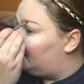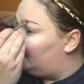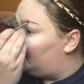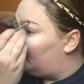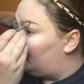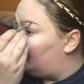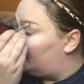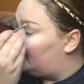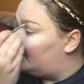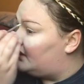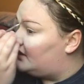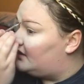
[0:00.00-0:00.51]

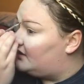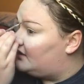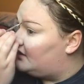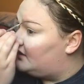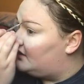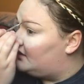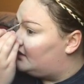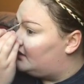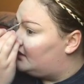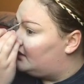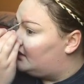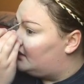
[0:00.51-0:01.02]
But
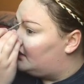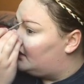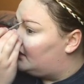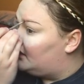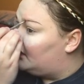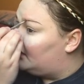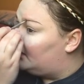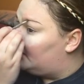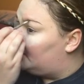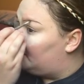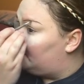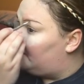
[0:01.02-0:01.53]

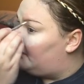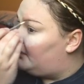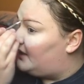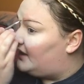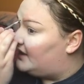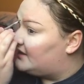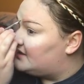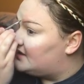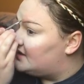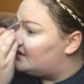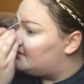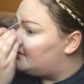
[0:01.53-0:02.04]

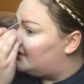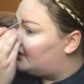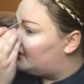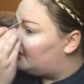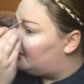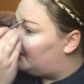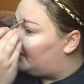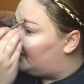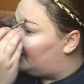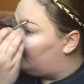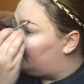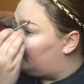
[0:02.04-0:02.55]
practice makes
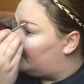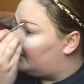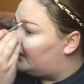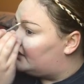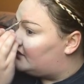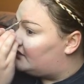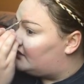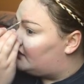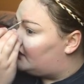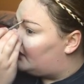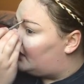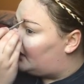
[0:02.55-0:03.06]

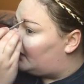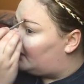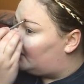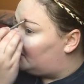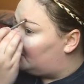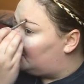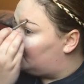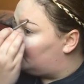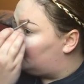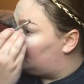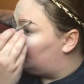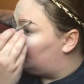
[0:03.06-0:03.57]
perfect, so